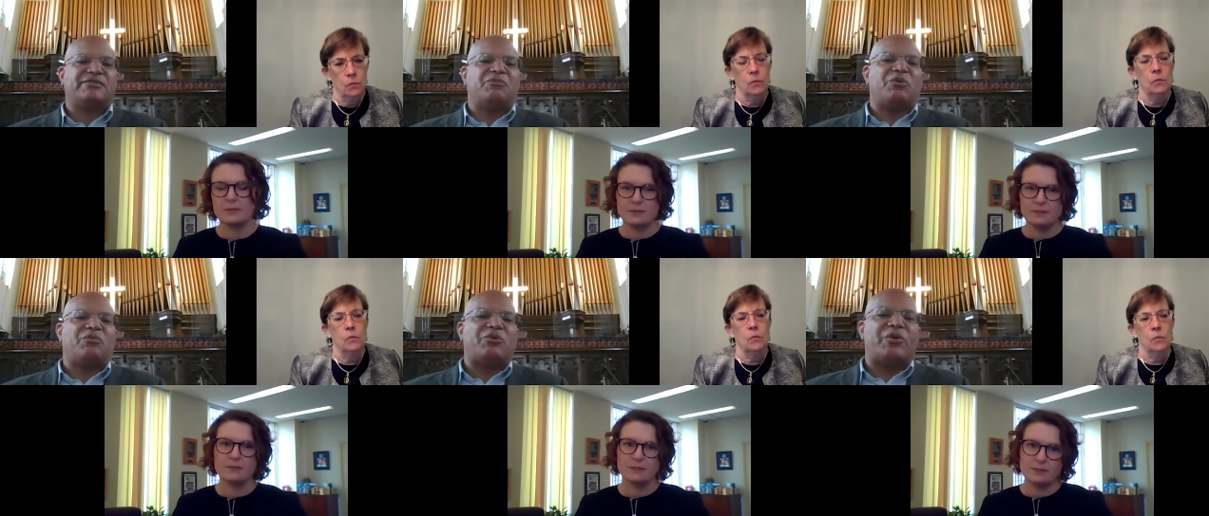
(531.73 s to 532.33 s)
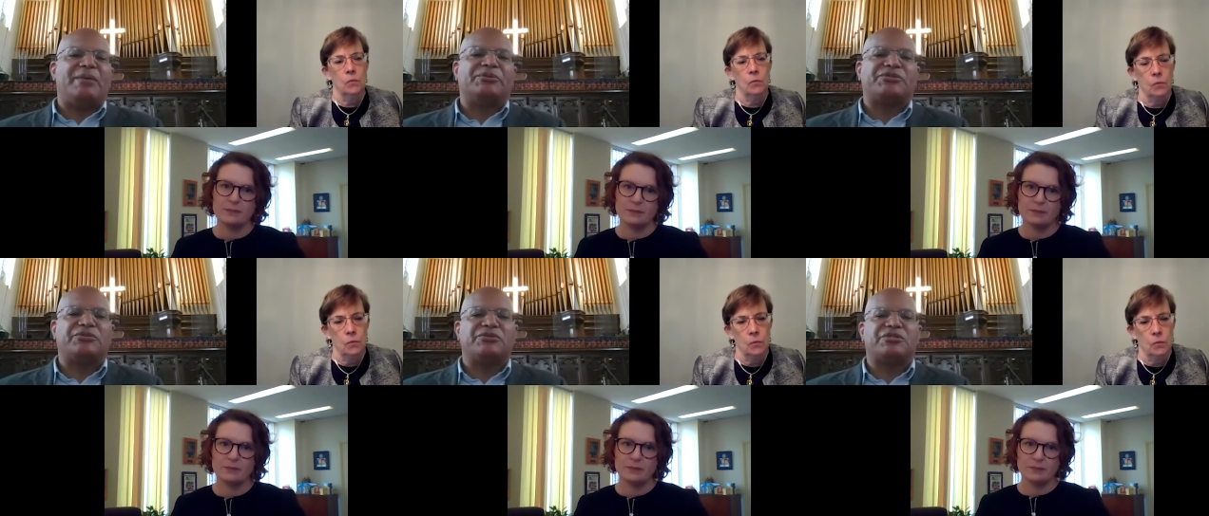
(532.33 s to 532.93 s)
Speaker 1: And where we were able
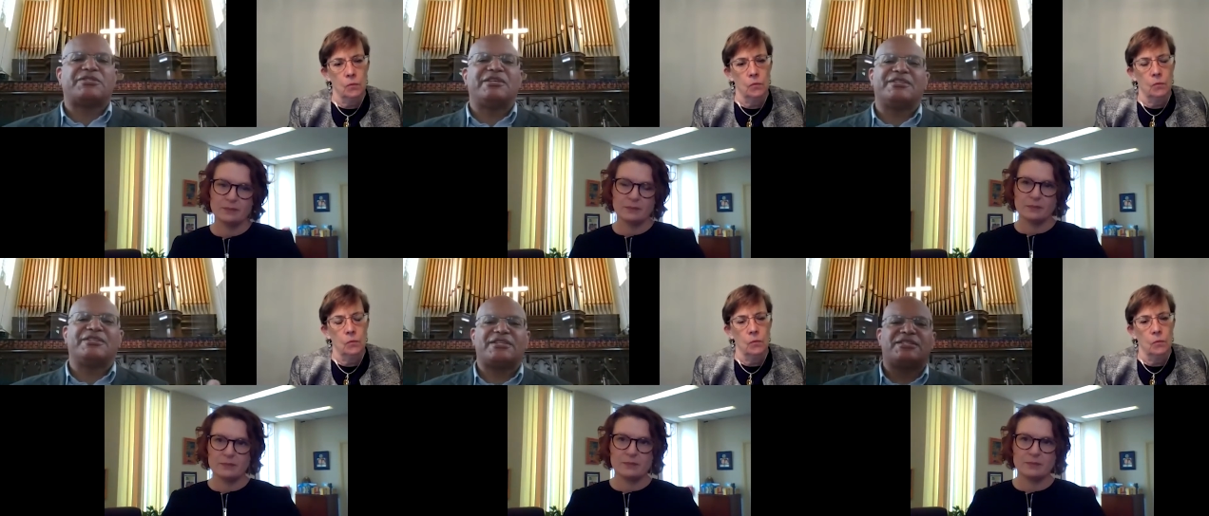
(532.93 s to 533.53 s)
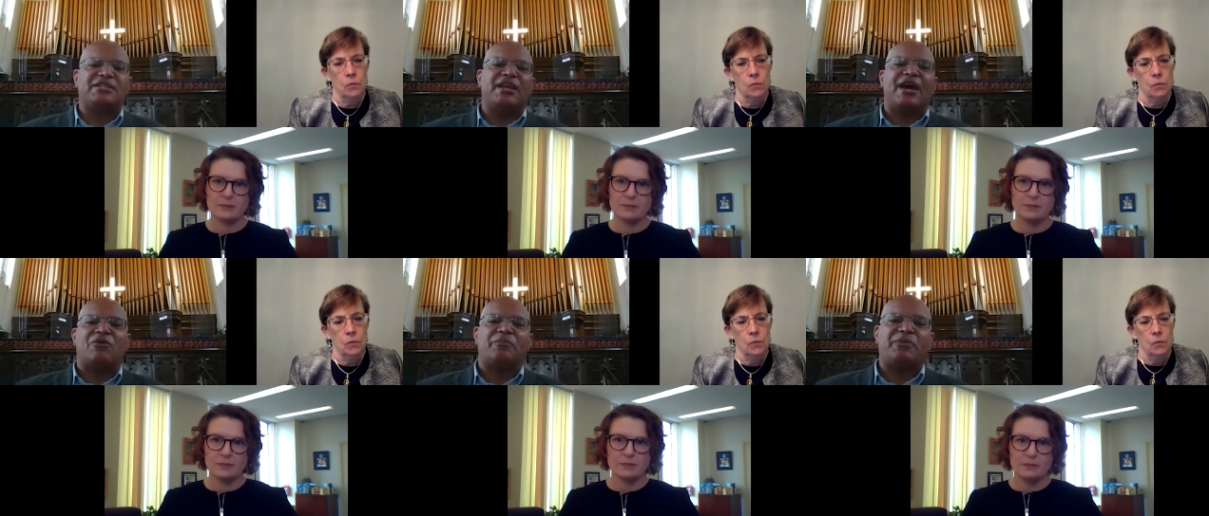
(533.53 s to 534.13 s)
to just in a 16
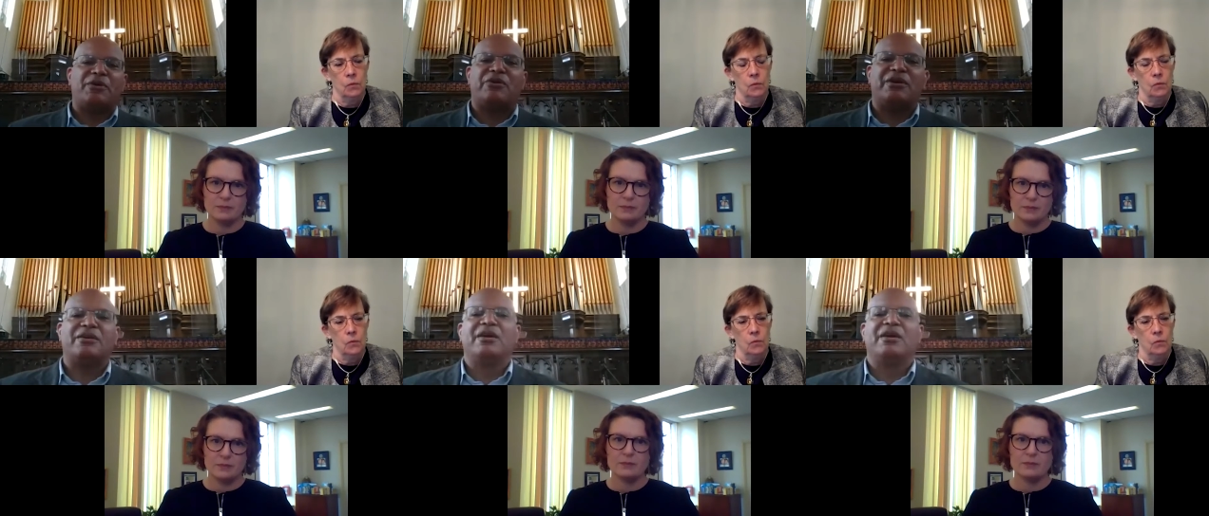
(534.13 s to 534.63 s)
hour period